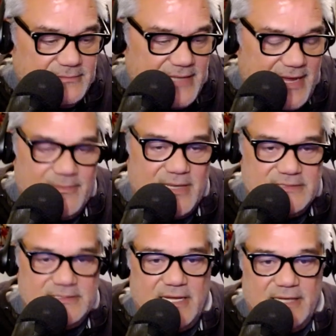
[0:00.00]
at my
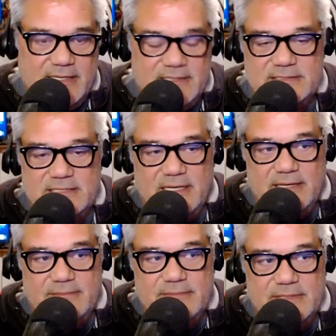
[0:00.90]
side at the
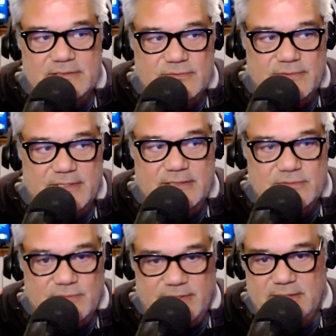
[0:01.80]
time in 2020